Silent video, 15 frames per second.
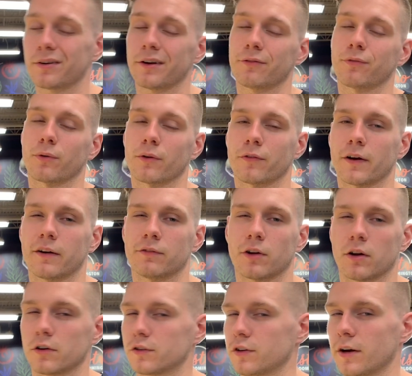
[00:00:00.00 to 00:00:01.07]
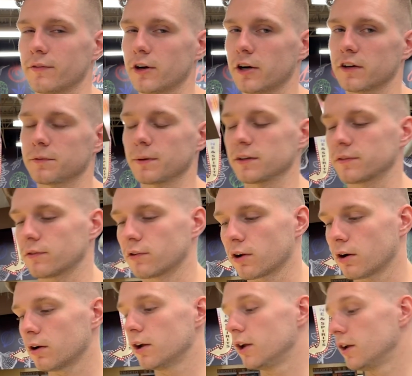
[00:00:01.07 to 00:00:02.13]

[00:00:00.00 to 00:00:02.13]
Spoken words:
like $4 or $5, not very expensive at all.